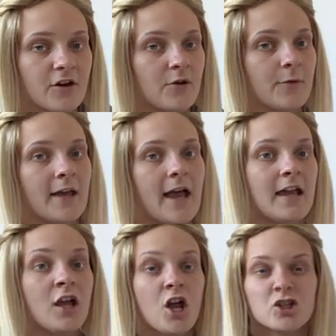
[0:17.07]

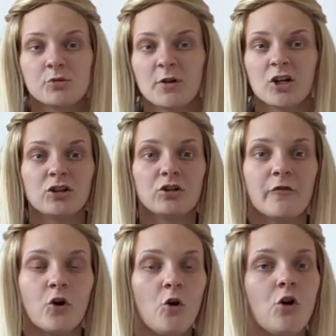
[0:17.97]
Okay, so we're going to look
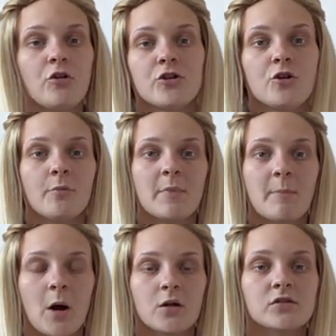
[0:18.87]
for all the number
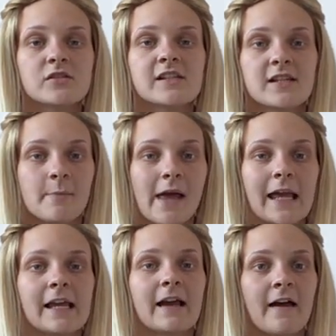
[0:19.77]
bonds to
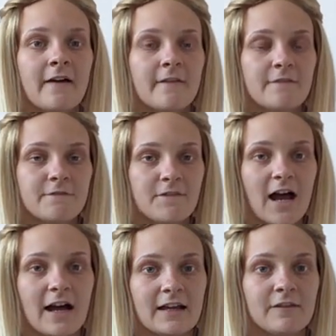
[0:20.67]
make
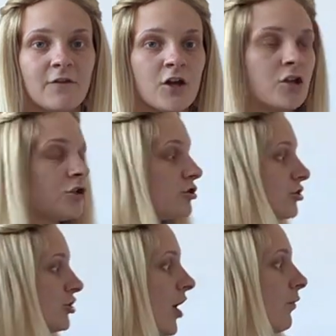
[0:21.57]
five.
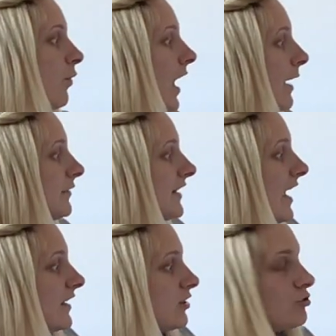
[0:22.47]
So what I would
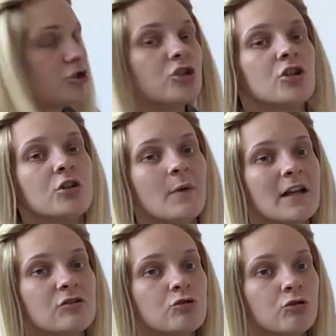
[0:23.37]
like you to do
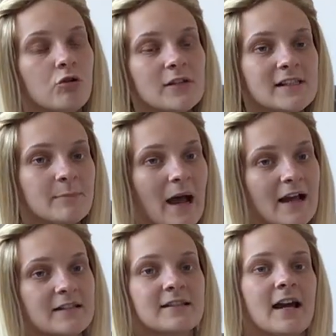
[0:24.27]
is draw a
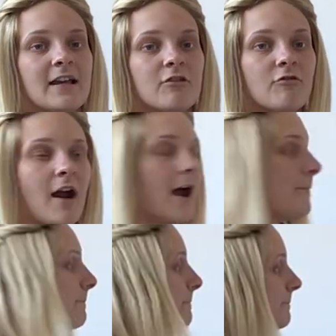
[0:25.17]
spider diagram.